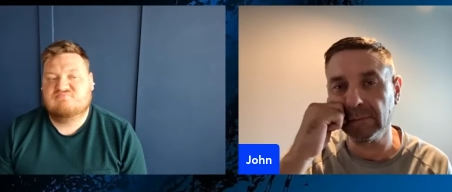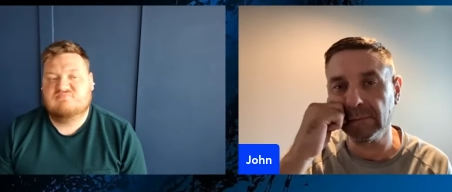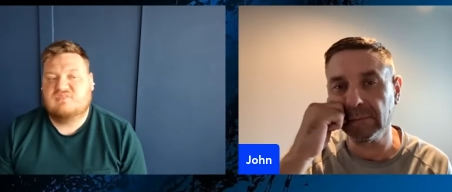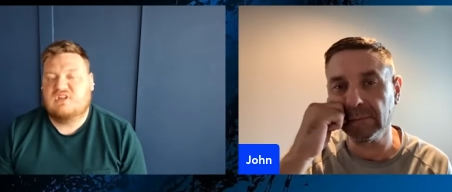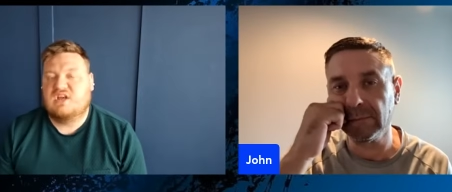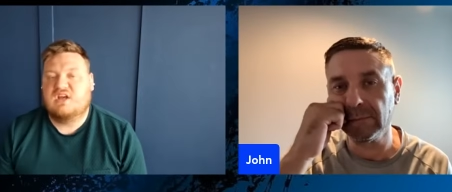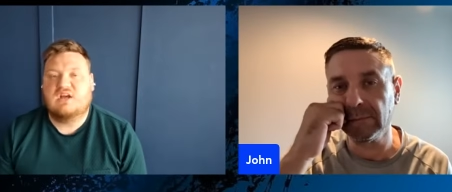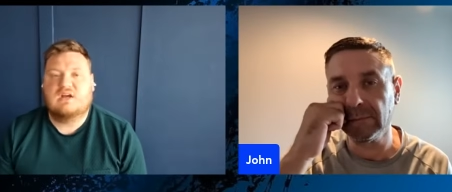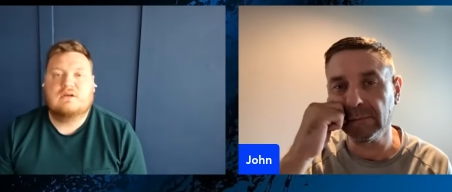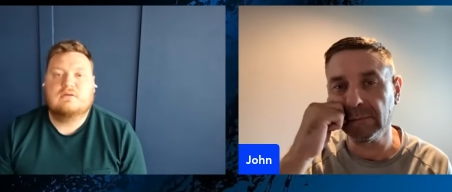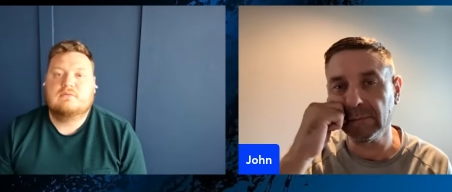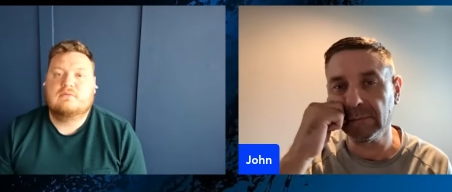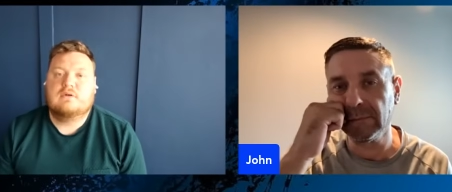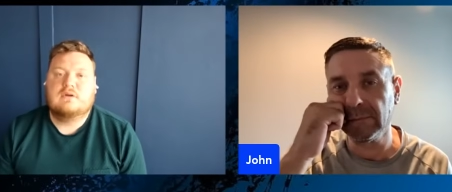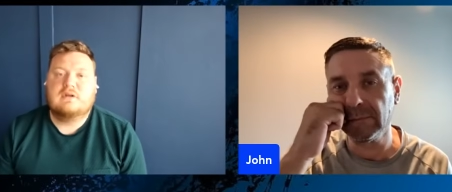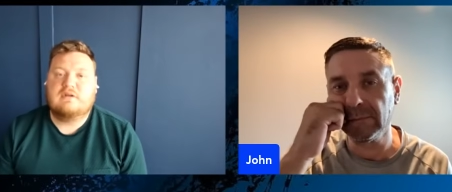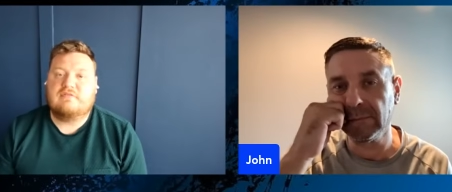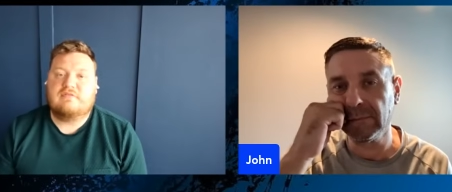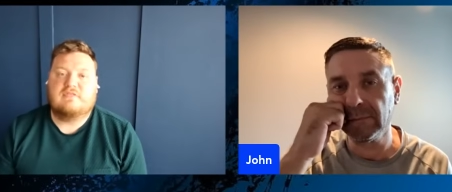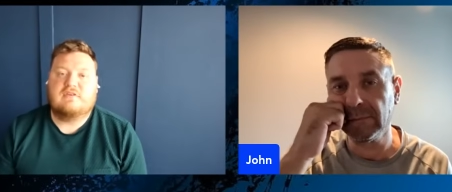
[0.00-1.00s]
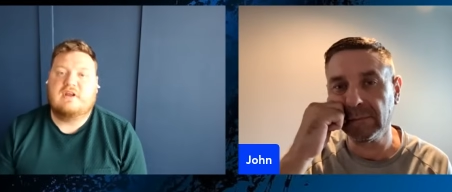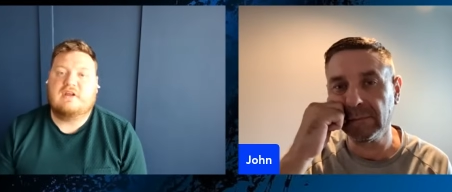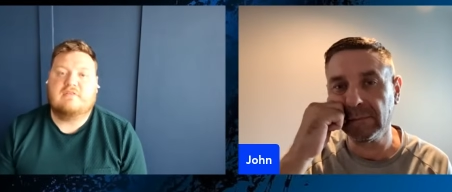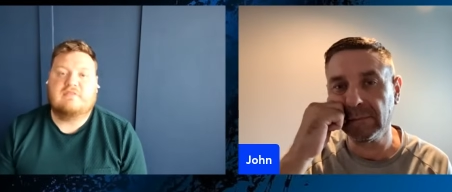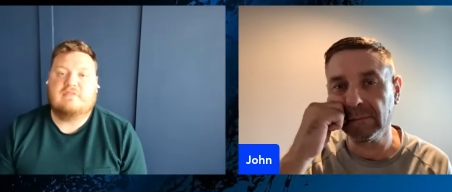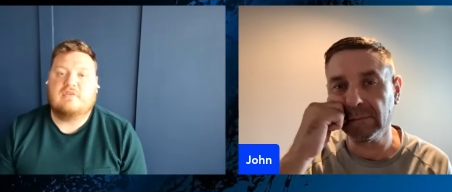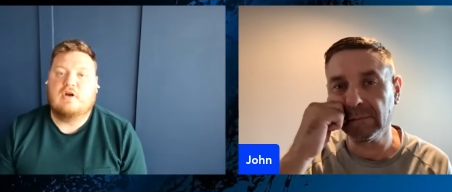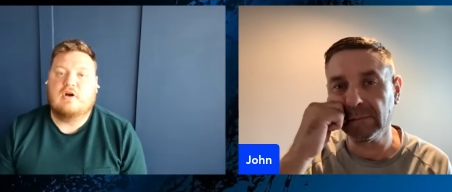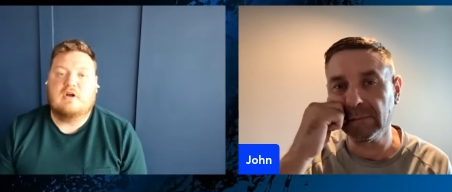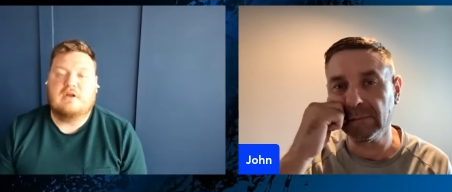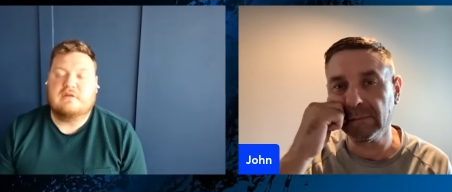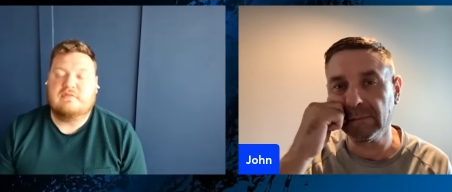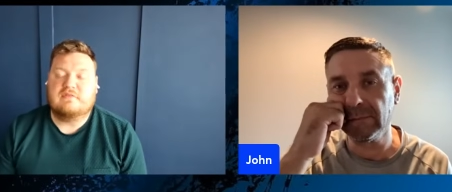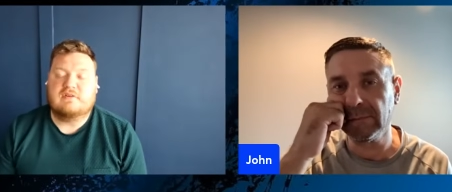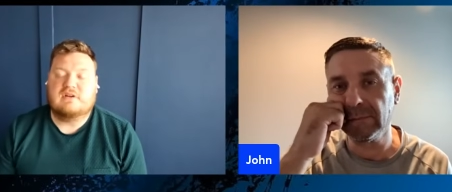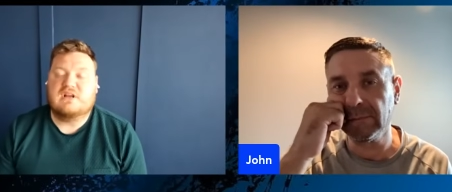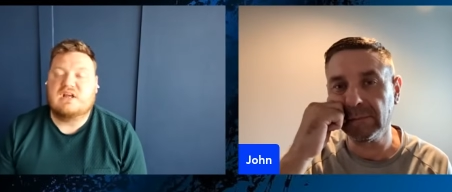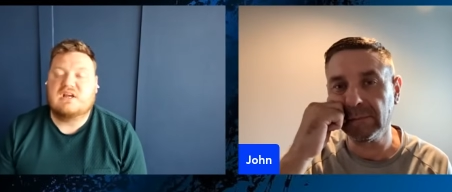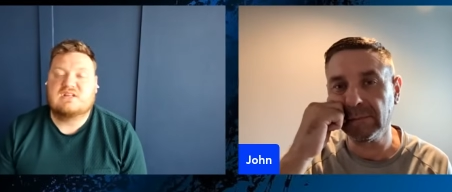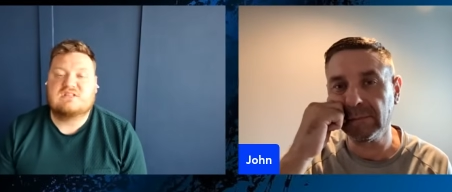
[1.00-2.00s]
Speaker 1: Yeah, if if not
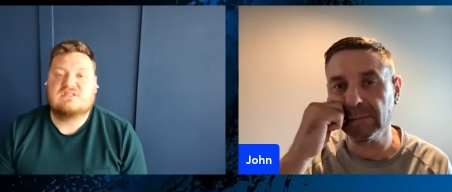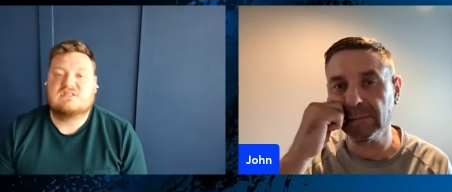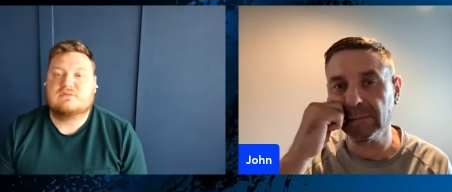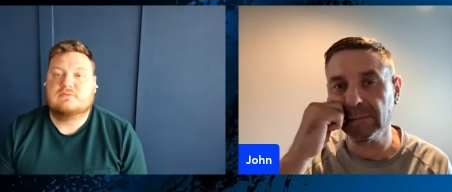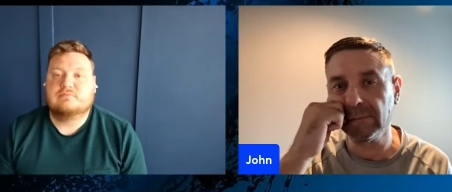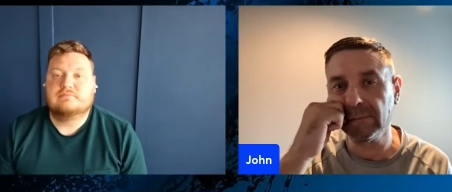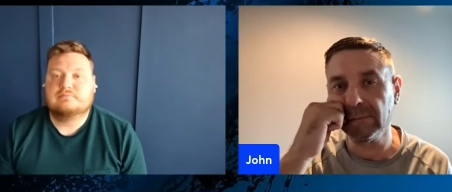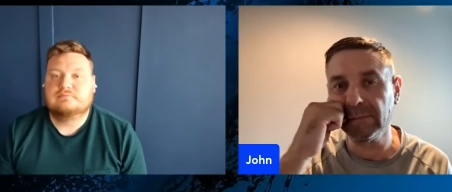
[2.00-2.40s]
even less.